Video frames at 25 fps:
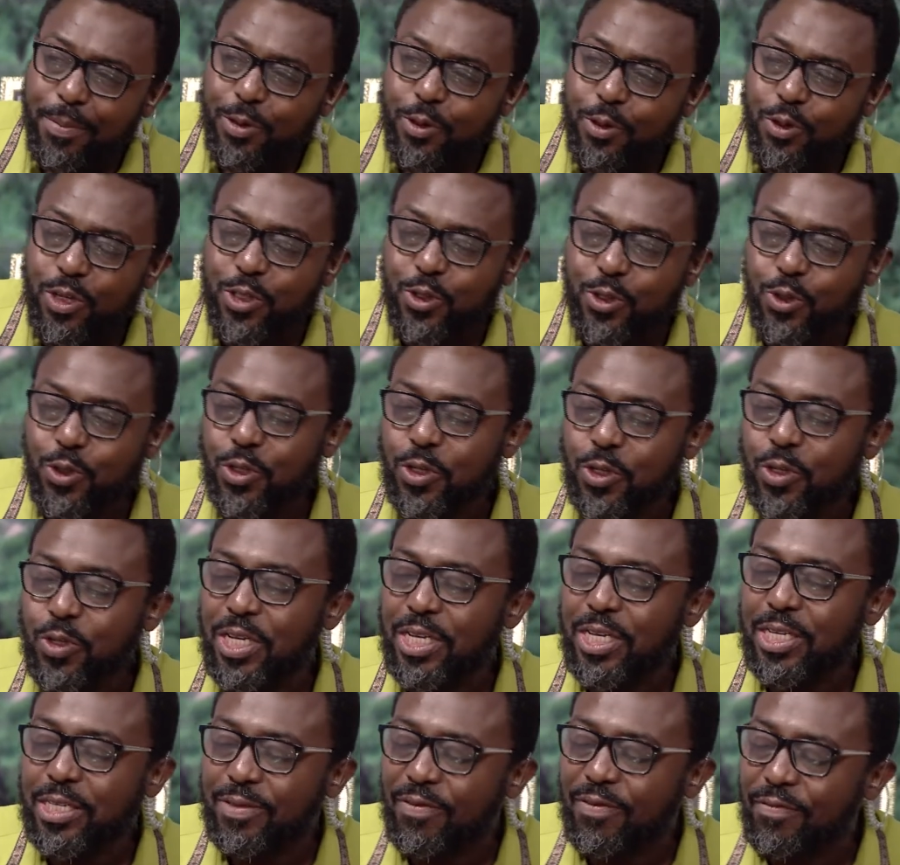into the studio
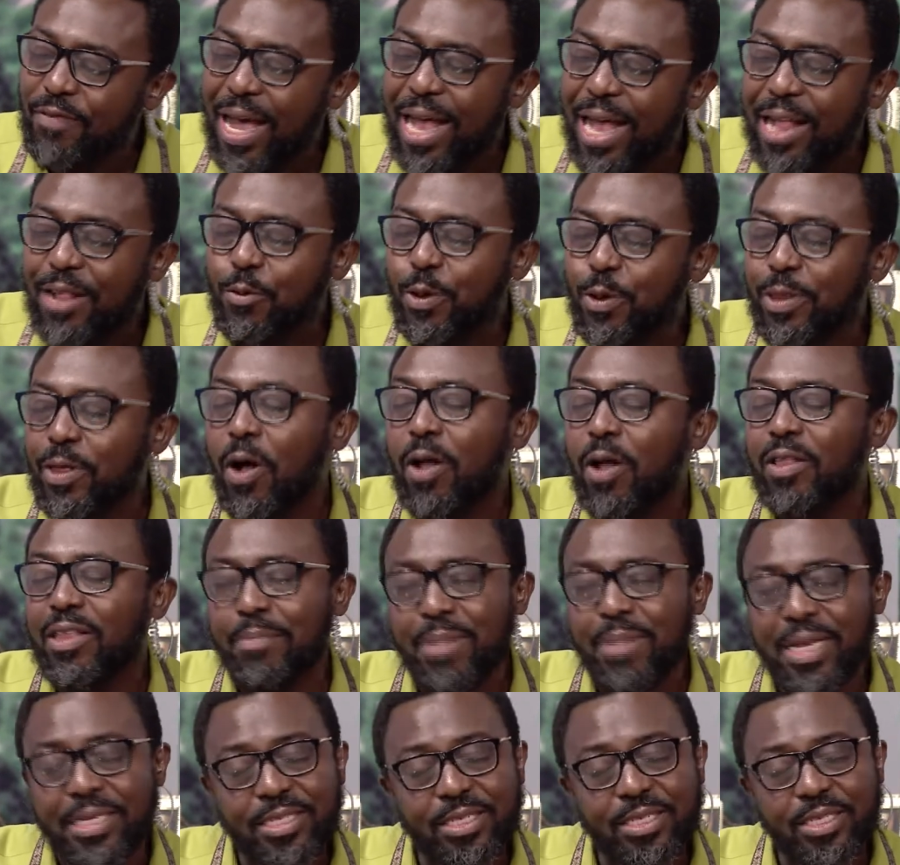is Val with all the
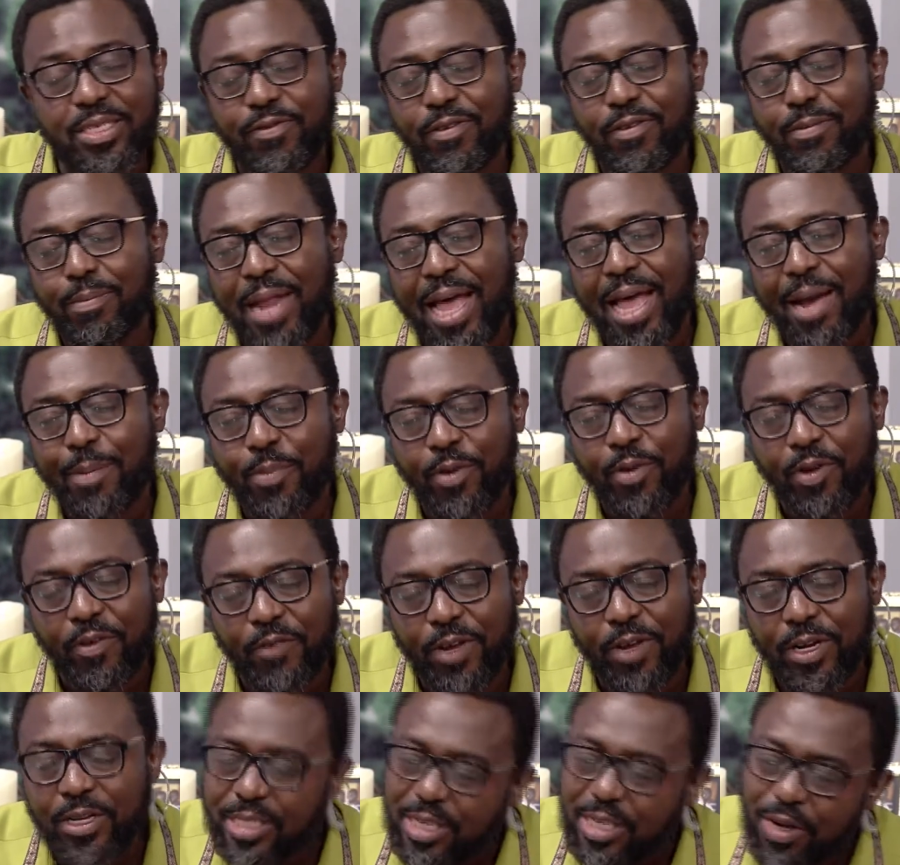messages for Black
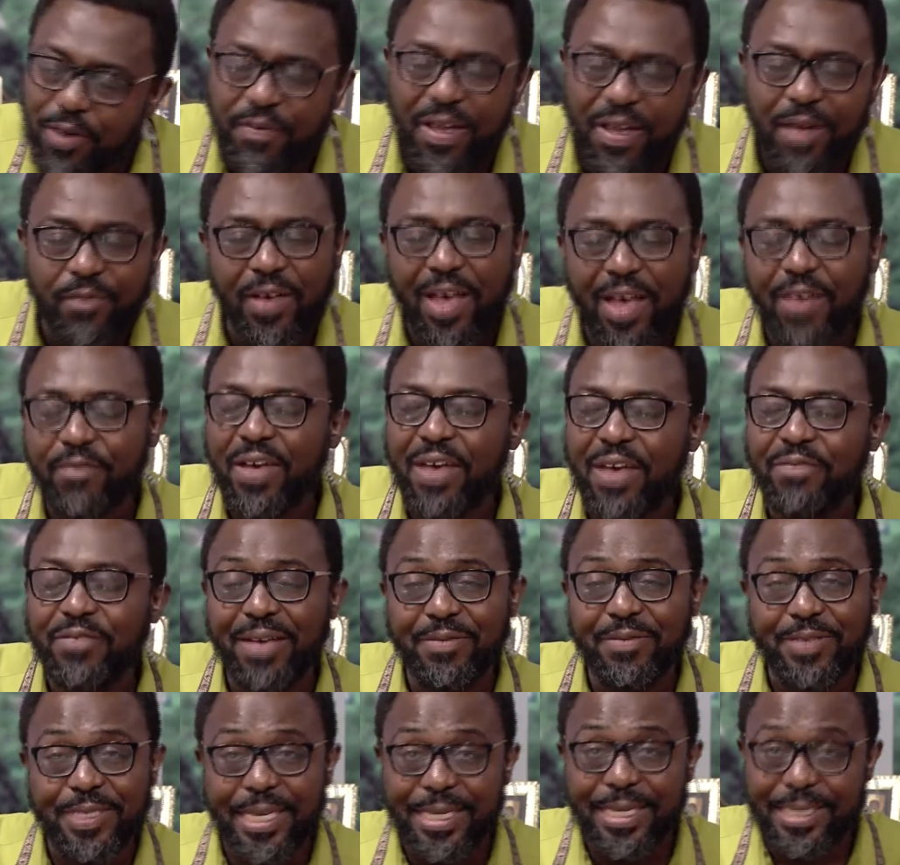Prophet. 055
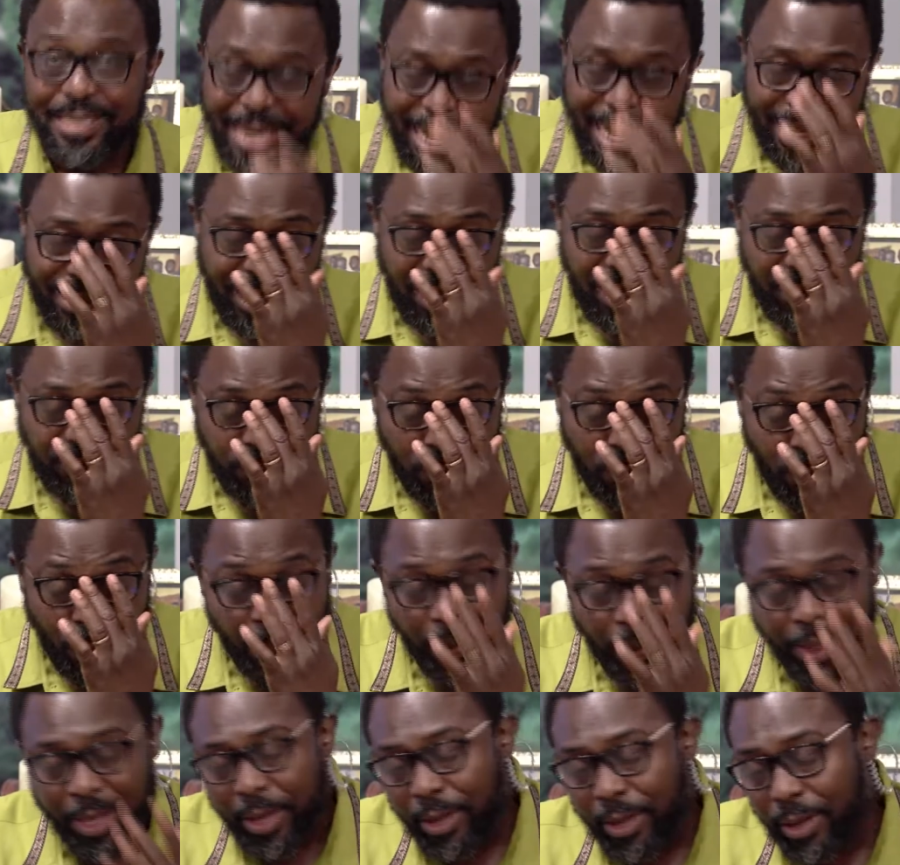556 1034.
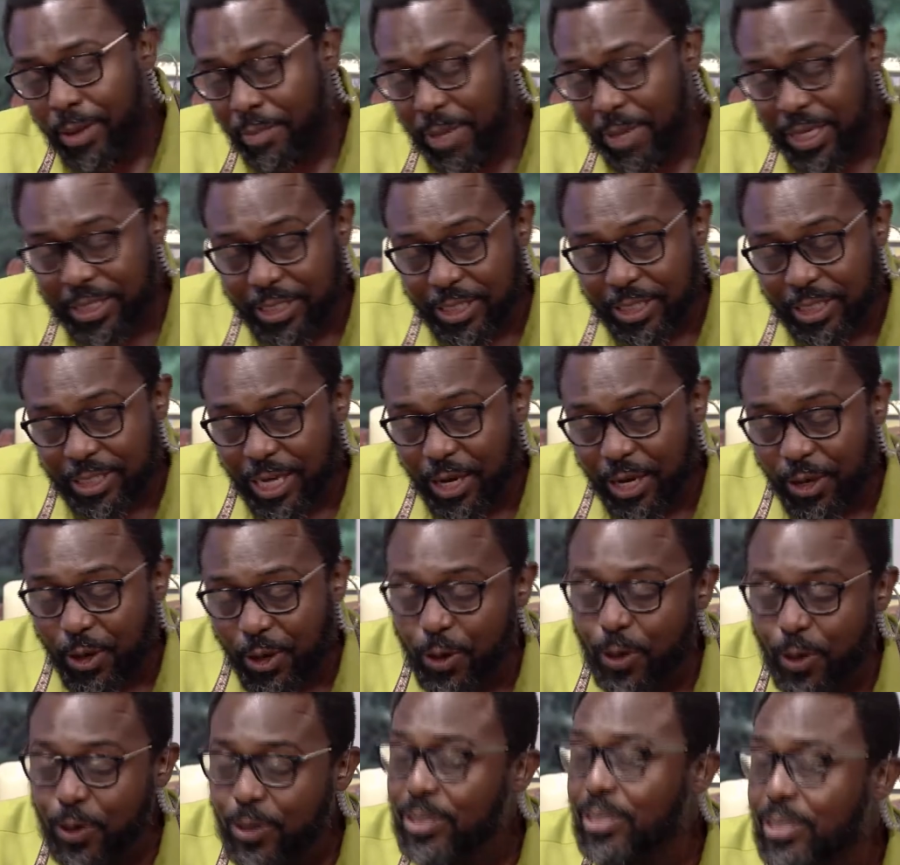Messages are
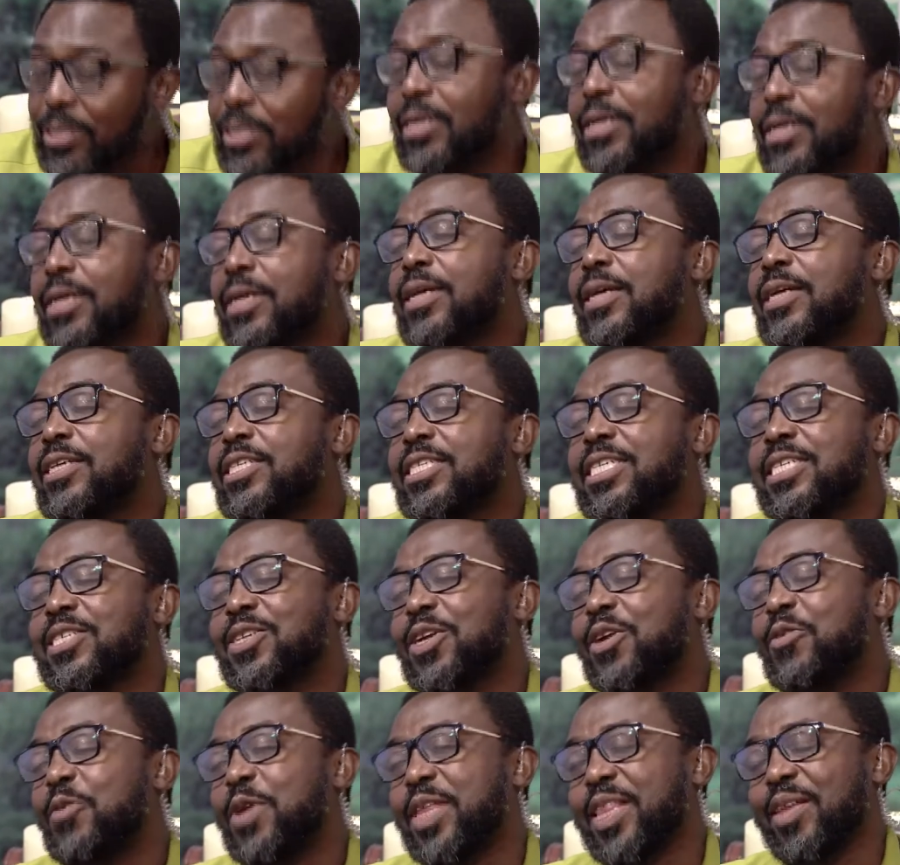yours. She's
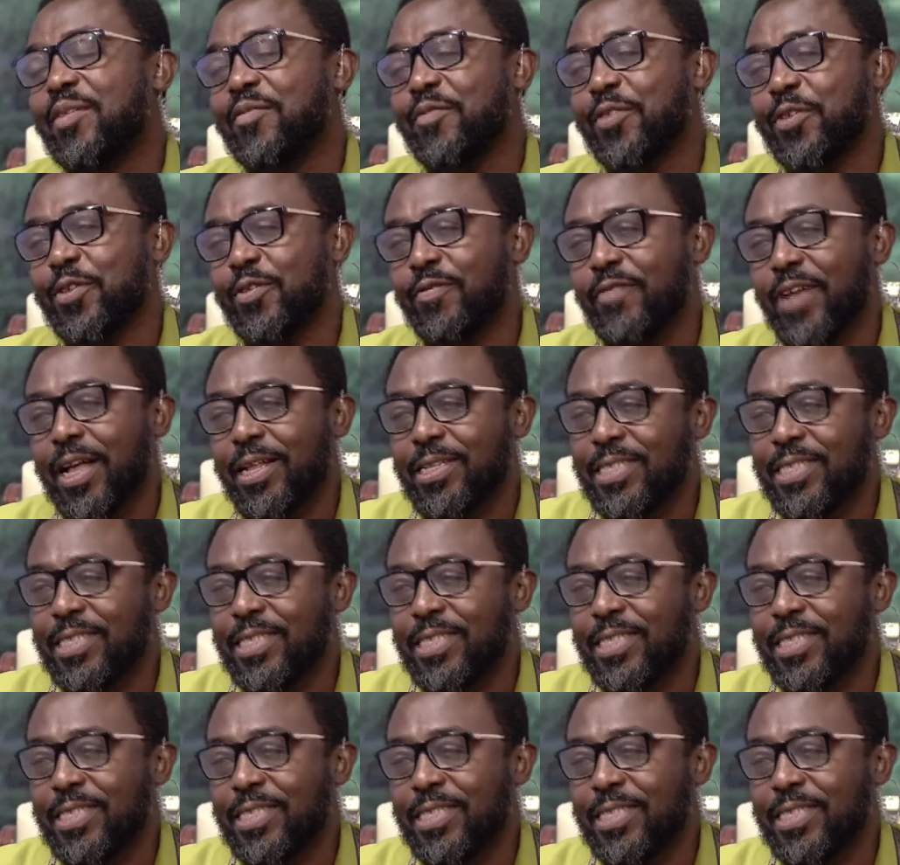going to read them for you. Val,